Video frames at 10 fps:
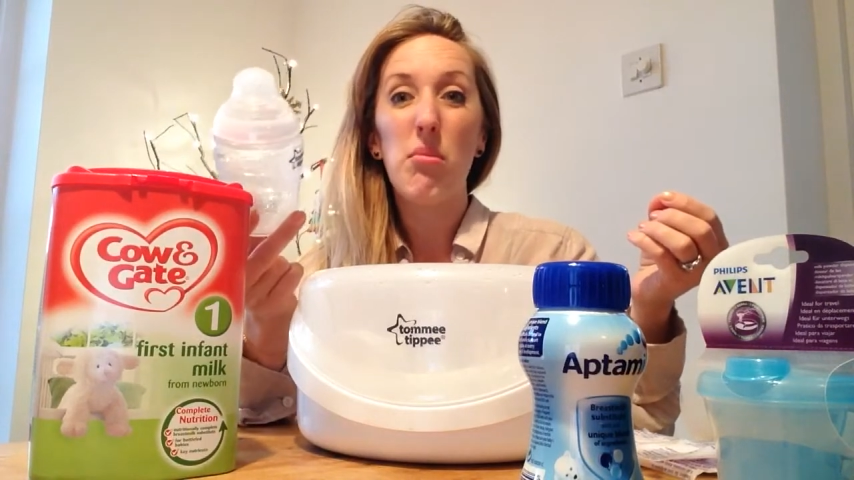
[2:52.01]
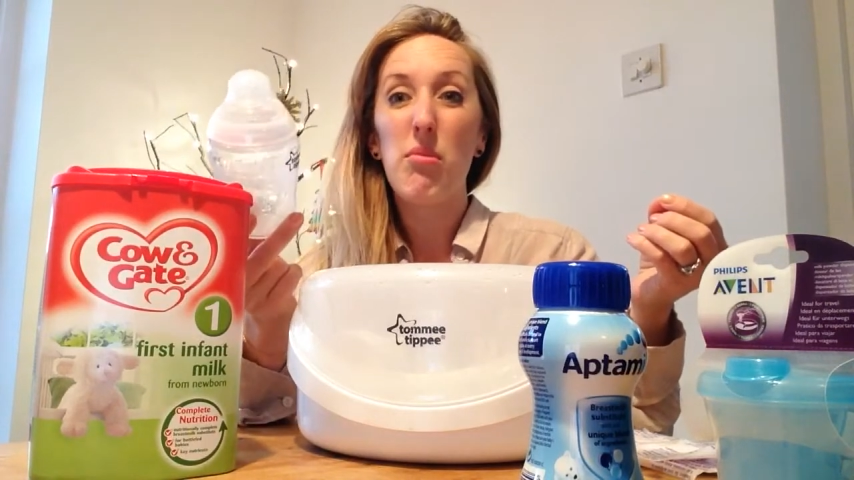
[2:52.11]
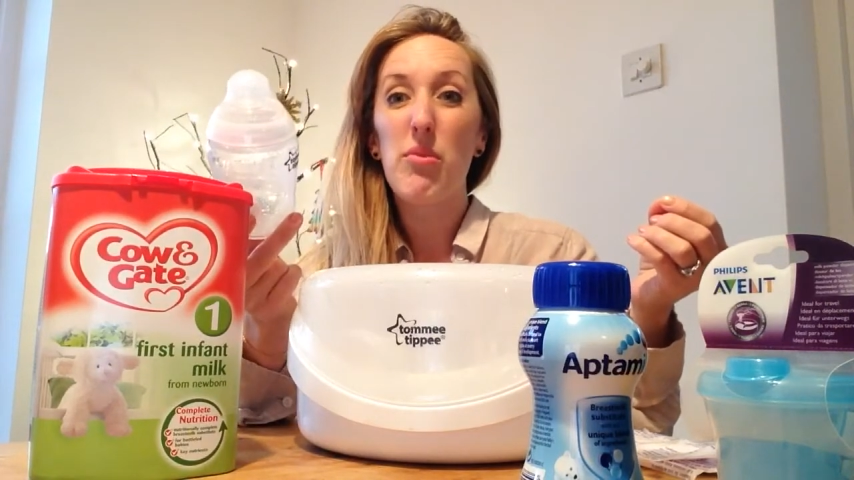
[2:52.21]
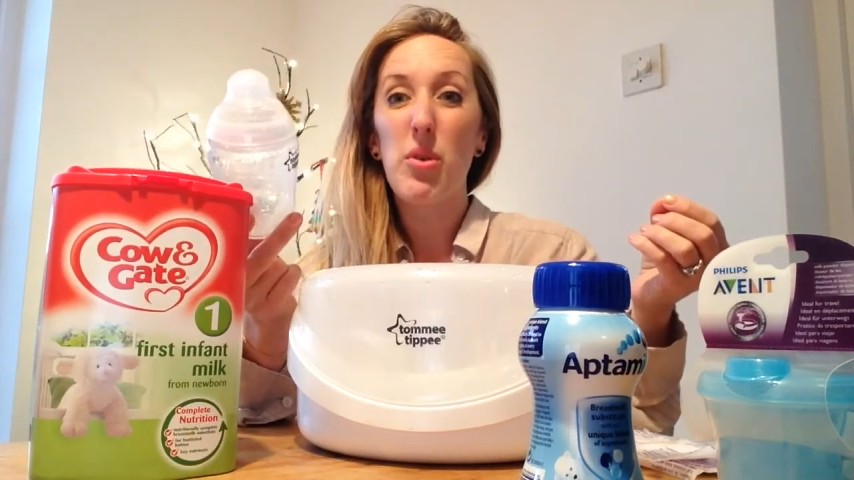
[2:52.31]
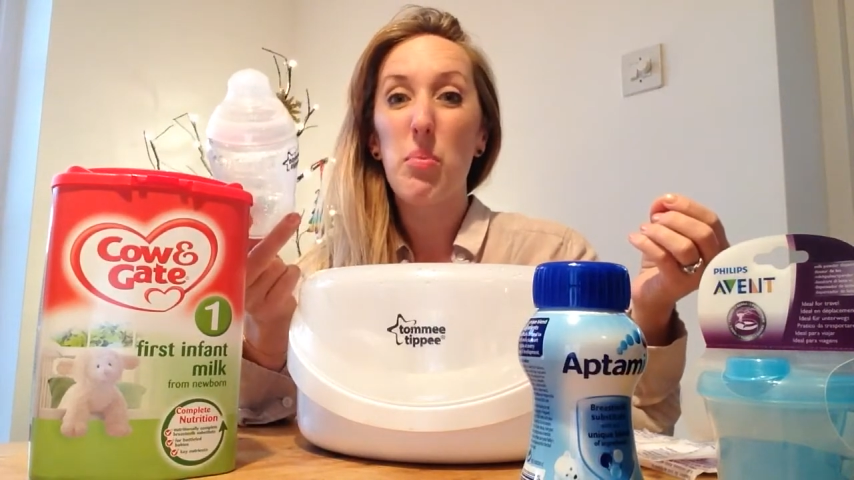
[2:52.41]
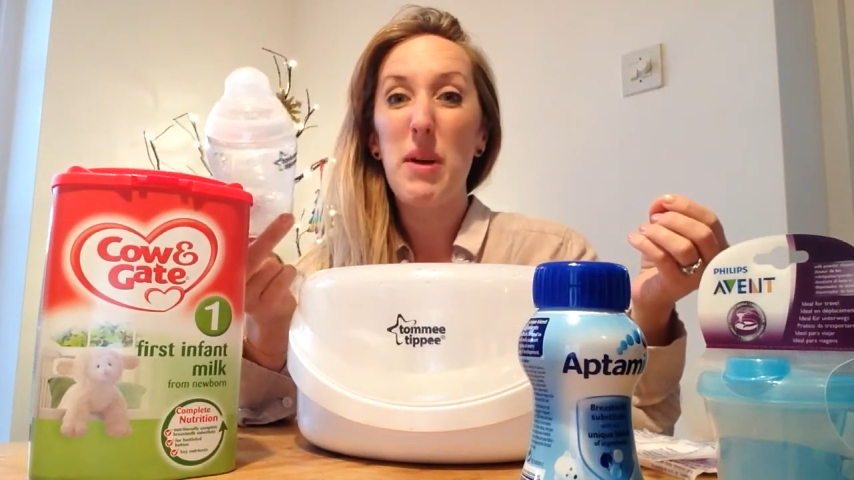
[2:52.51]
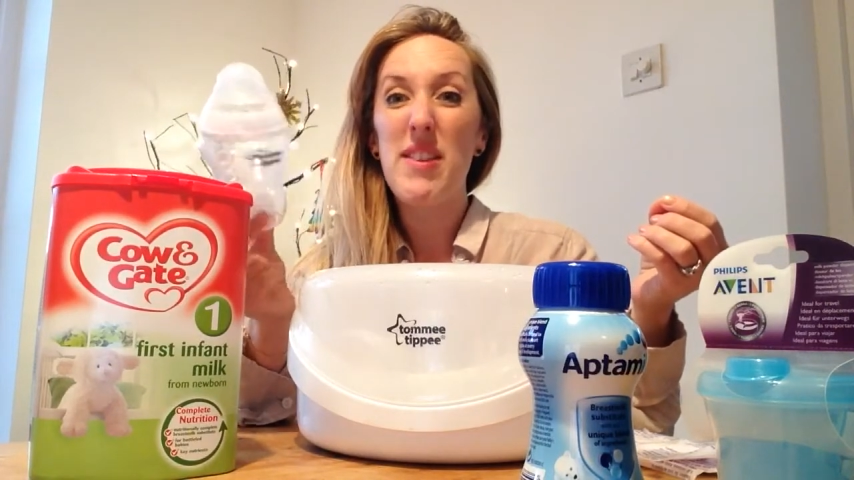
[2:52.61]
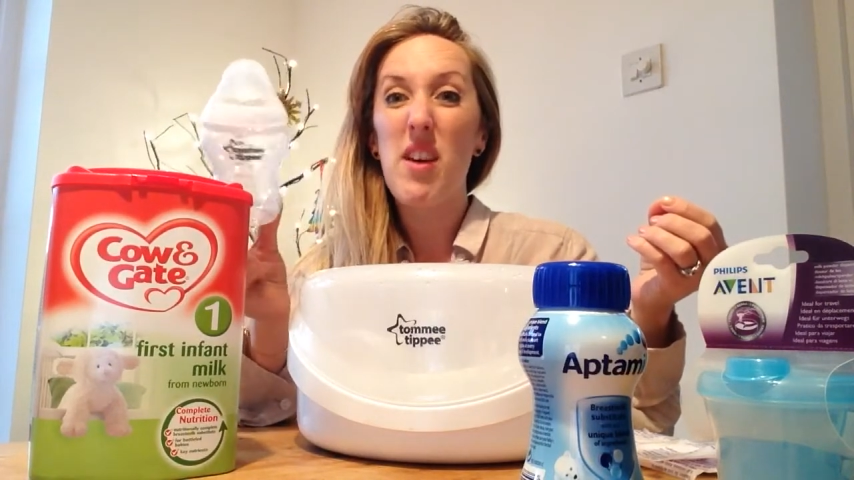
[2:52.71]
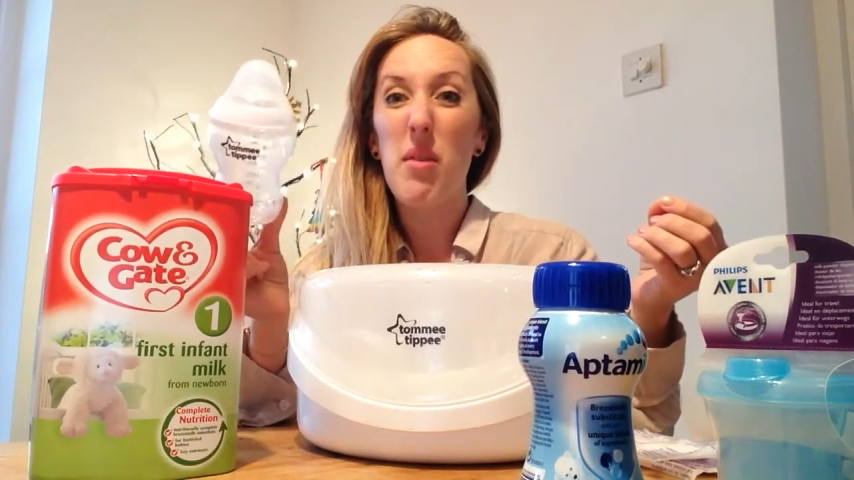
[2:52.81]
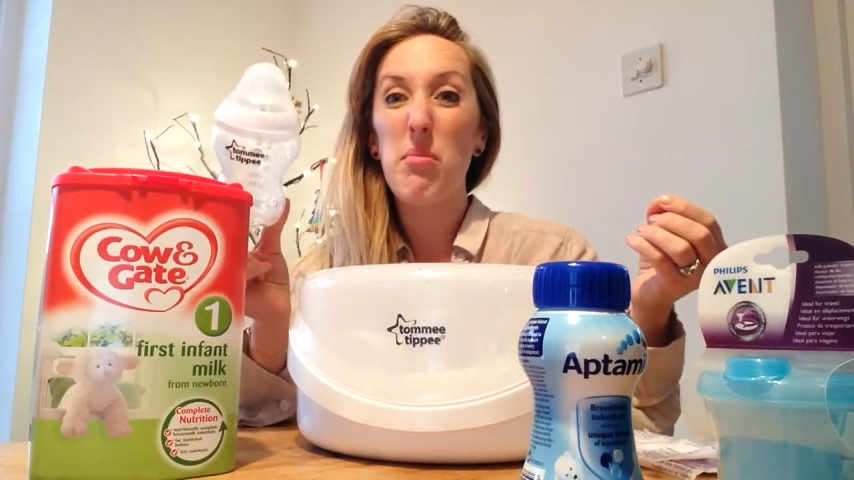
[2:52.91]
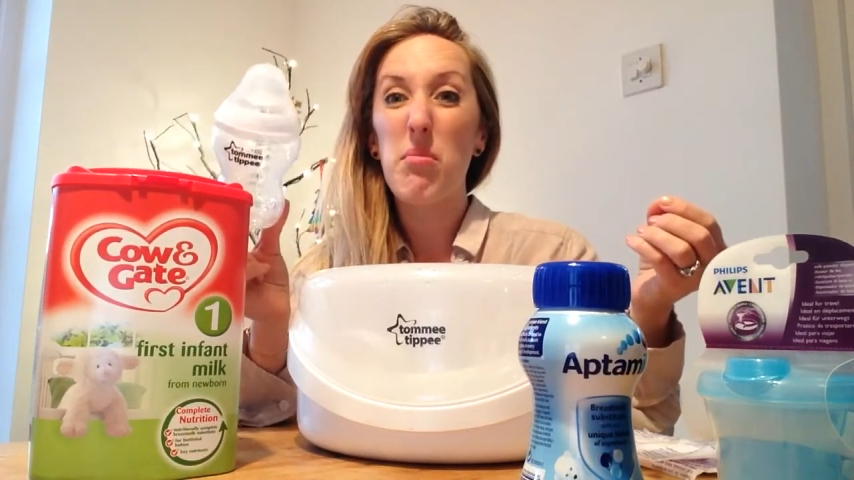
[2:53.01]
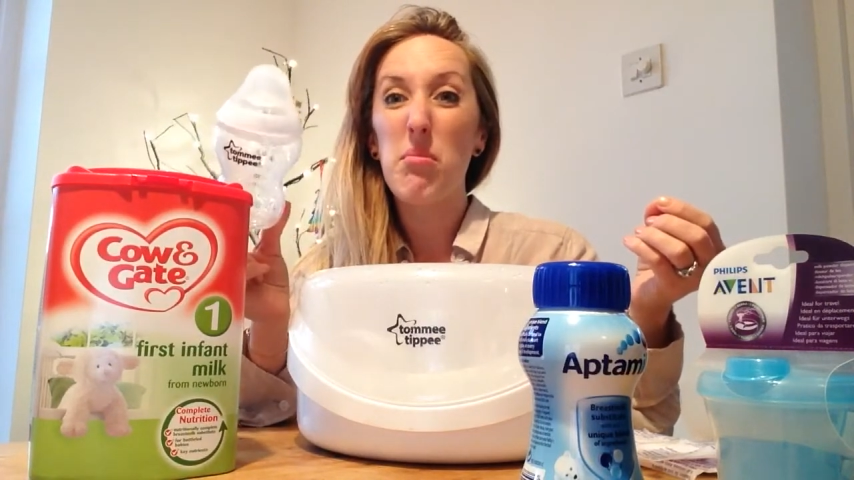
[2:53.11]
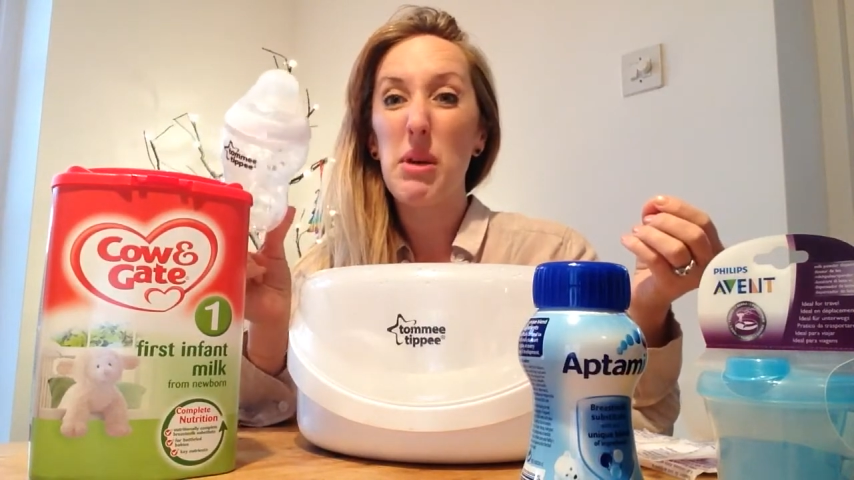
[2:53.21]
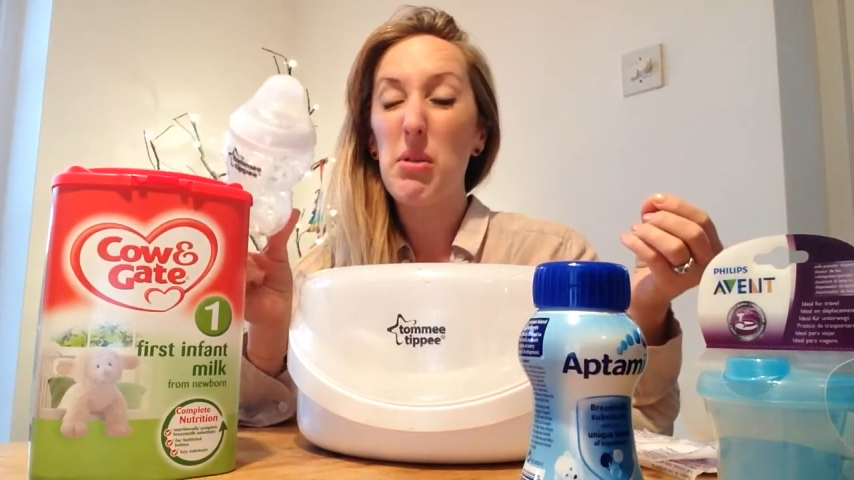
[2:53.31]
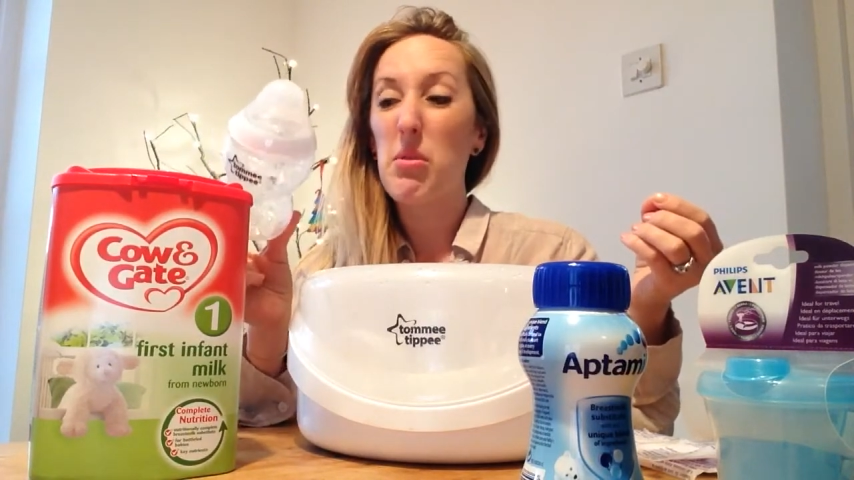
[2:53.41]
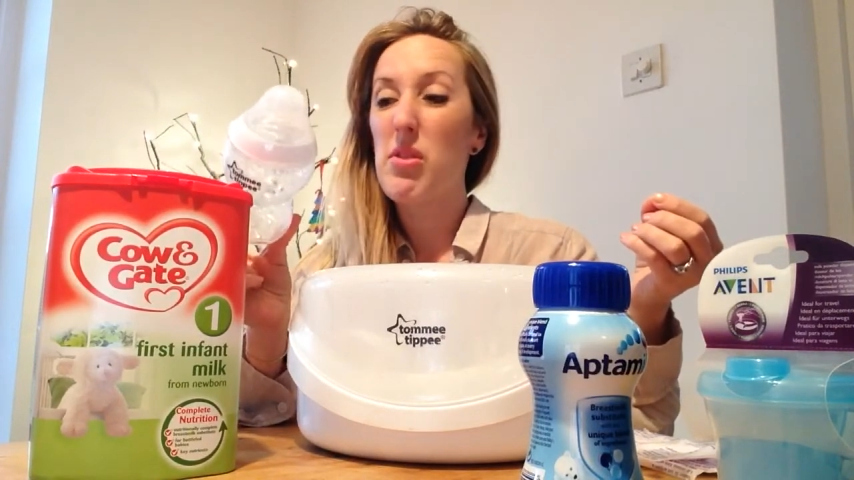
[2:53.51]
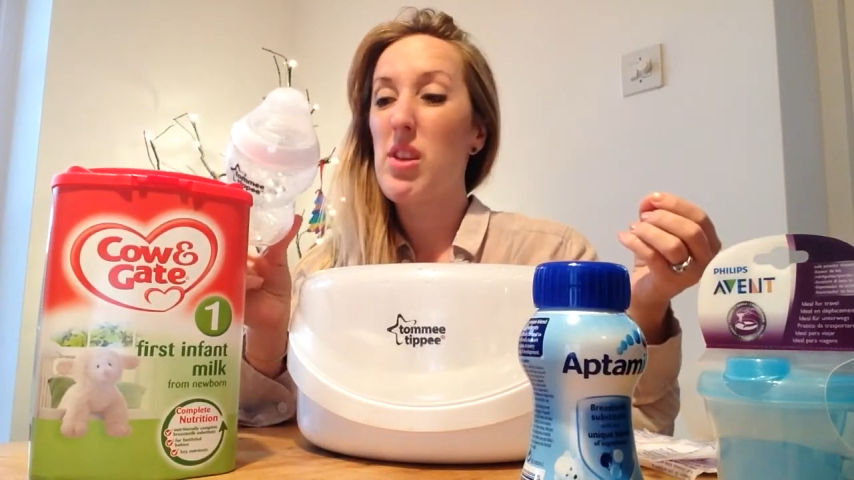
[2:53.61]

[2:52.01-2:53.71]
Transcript: for bedtime milk,